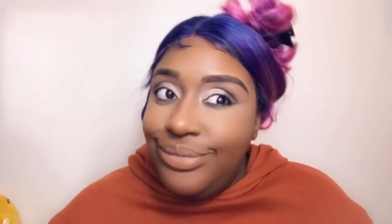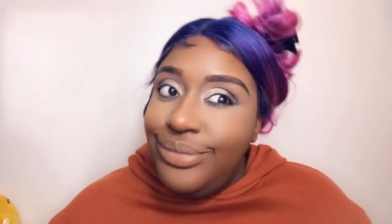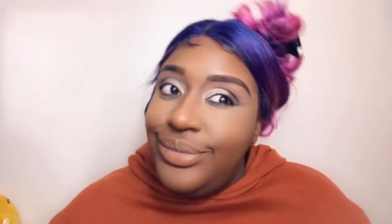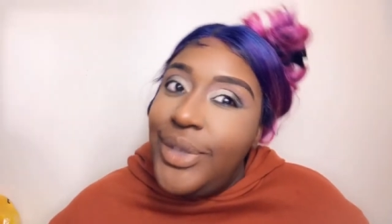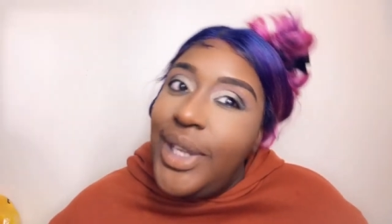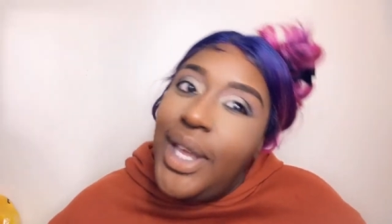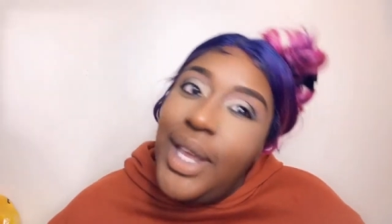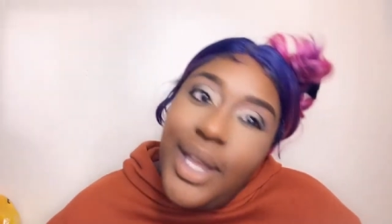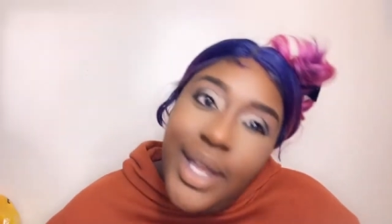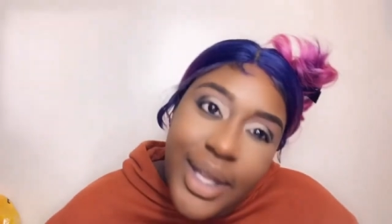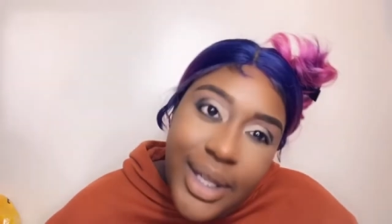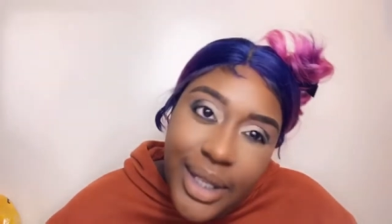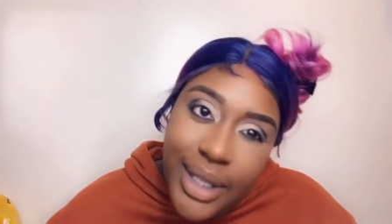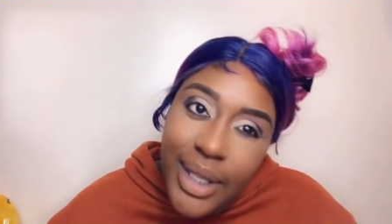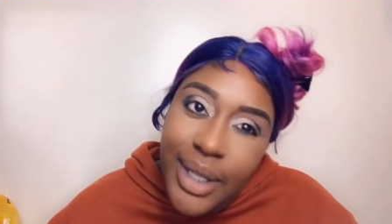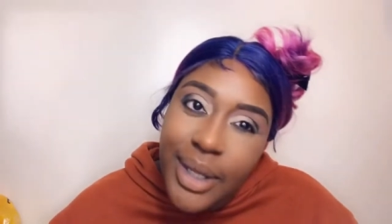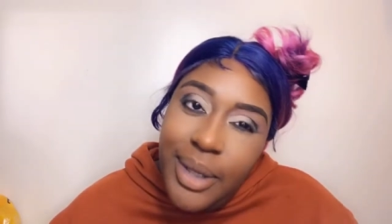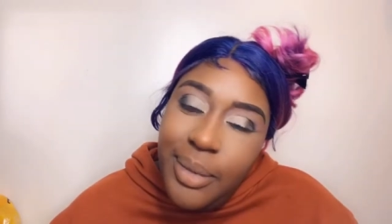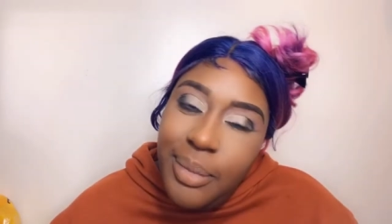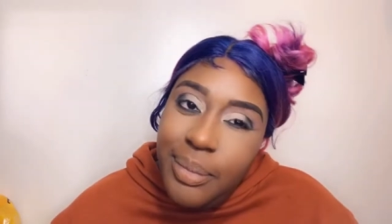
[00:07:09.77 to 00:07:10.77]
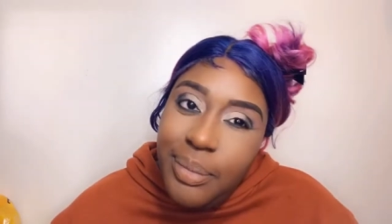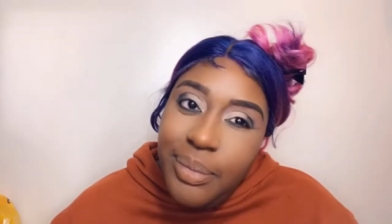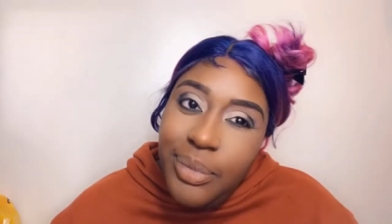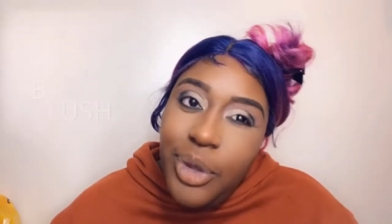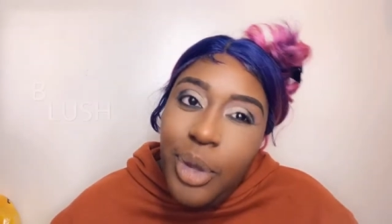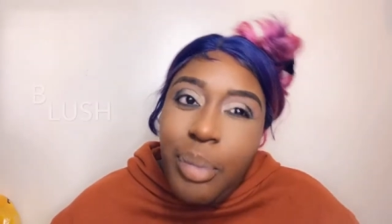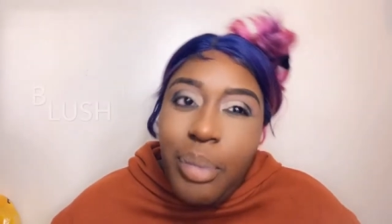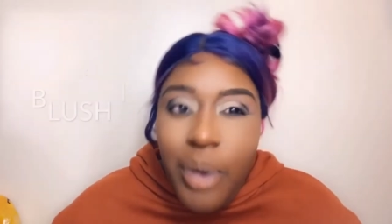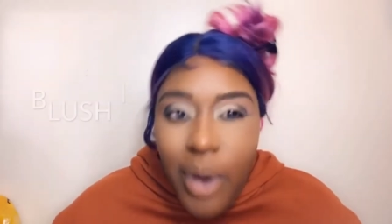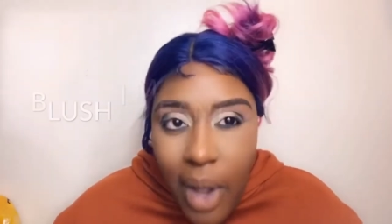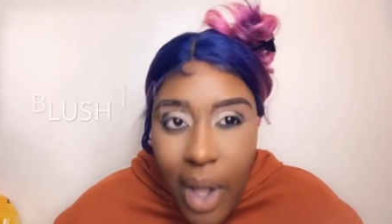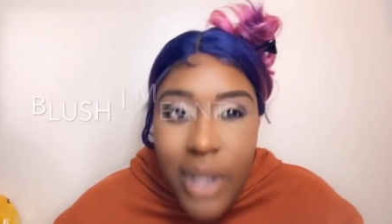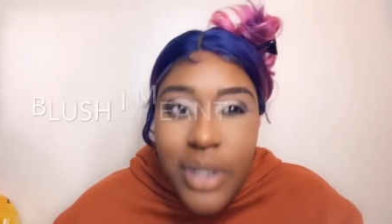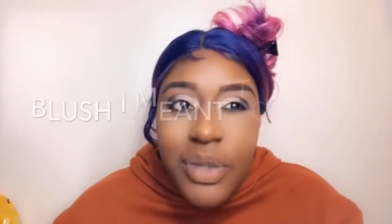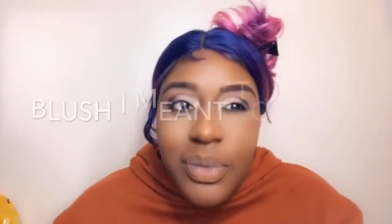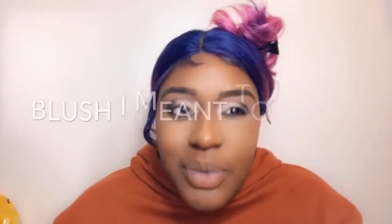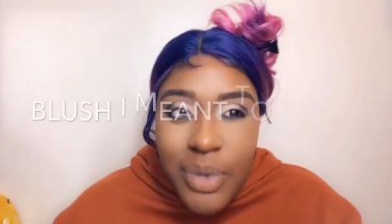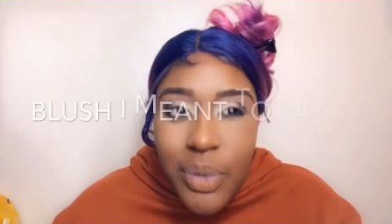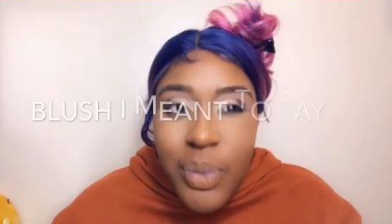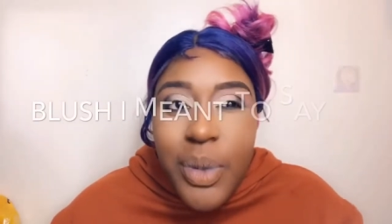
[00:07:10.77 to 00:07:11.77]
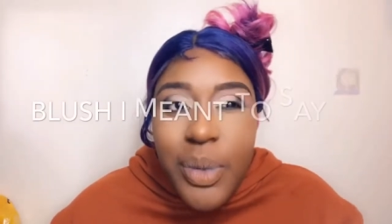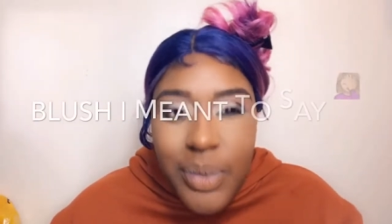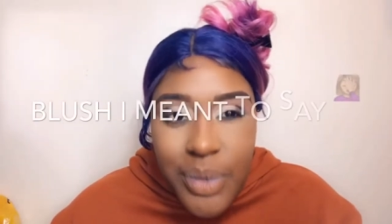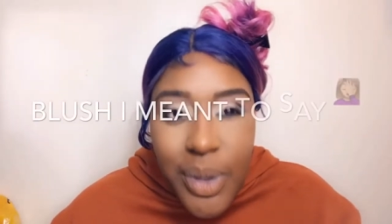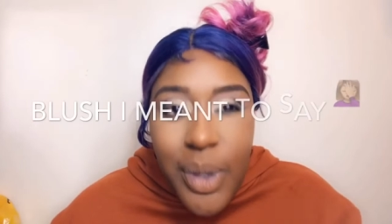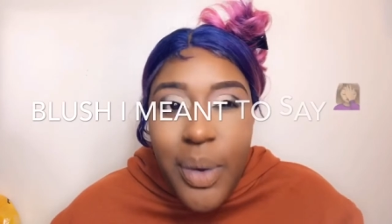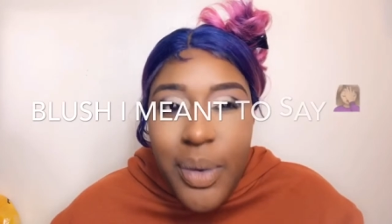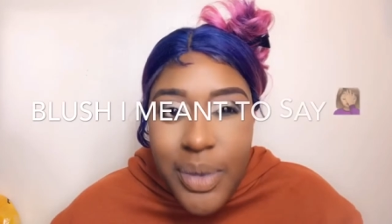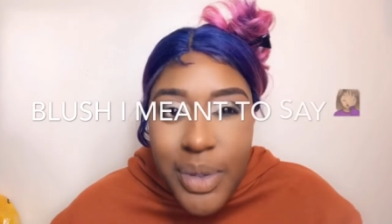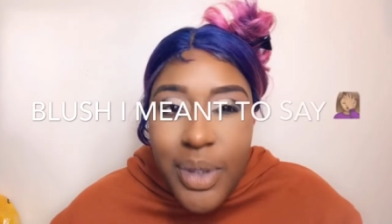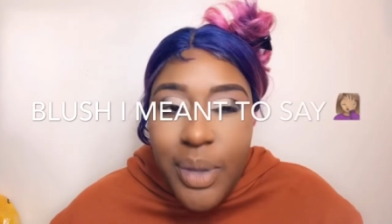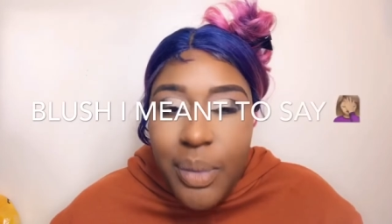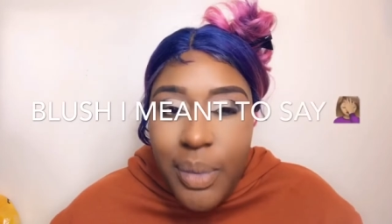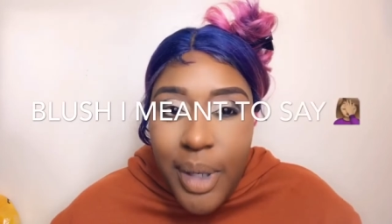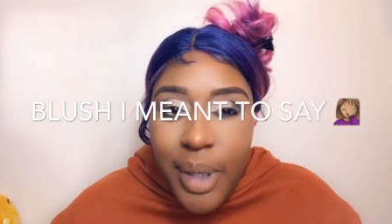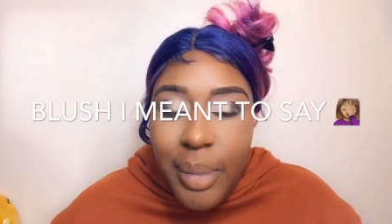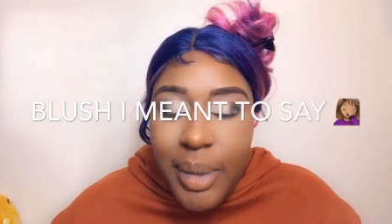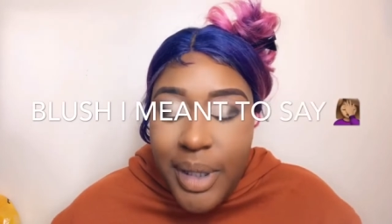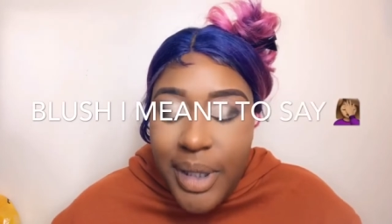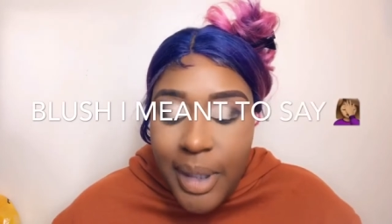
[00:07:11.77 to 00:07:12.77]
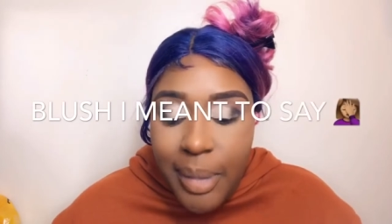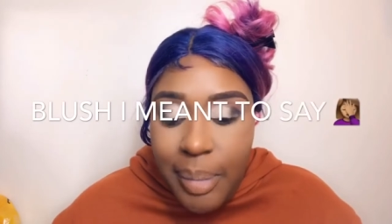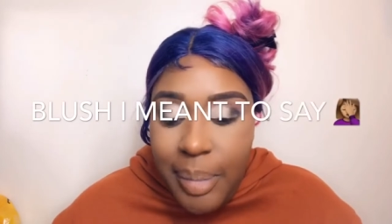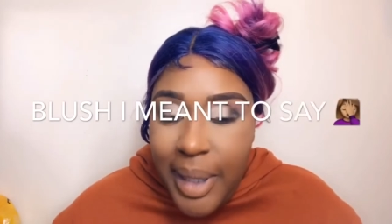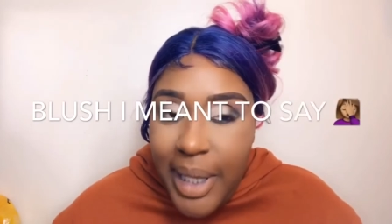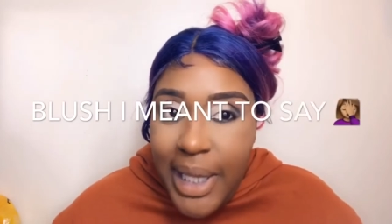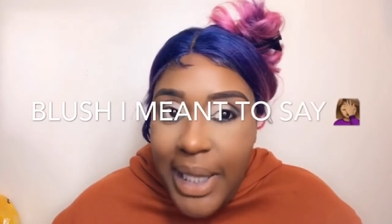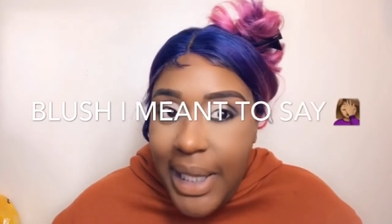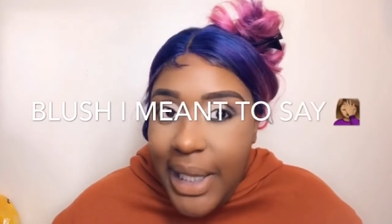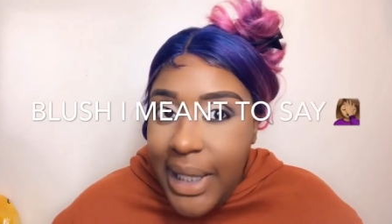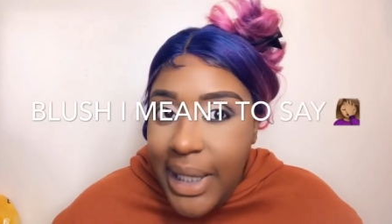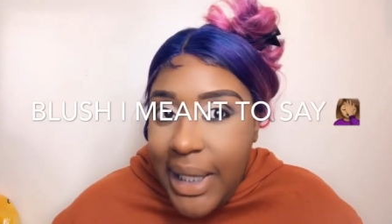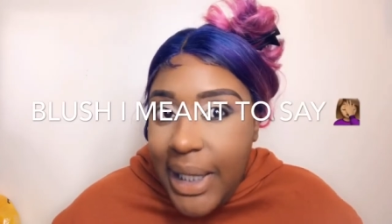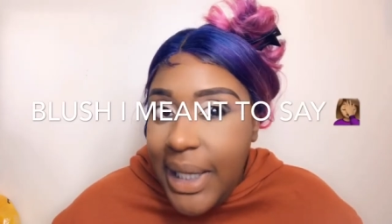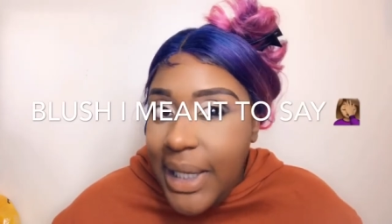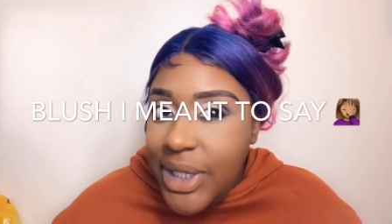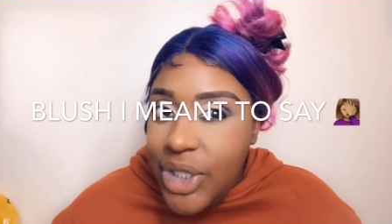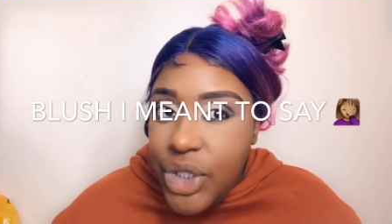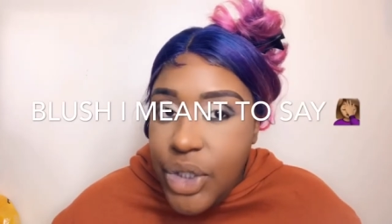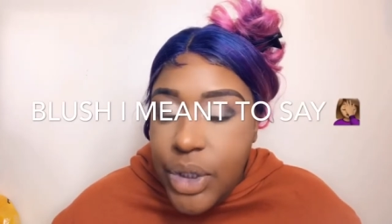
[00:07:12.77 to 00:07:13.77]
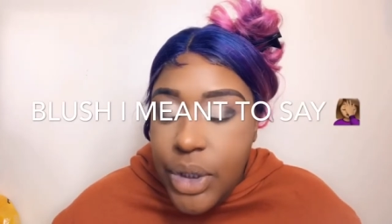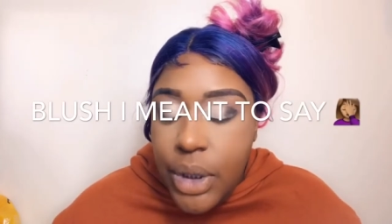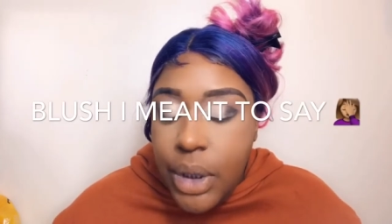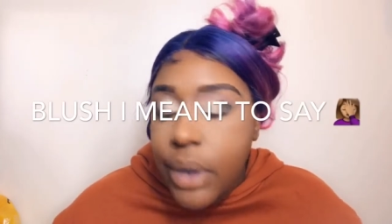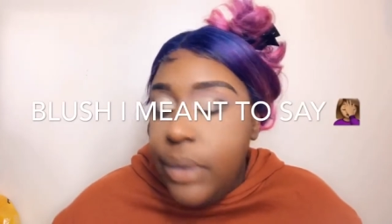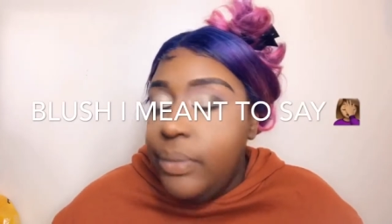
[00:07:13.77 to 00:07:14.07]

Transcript: Yeah, Kim. The bronze cause we was going somewhere, but the pinkish,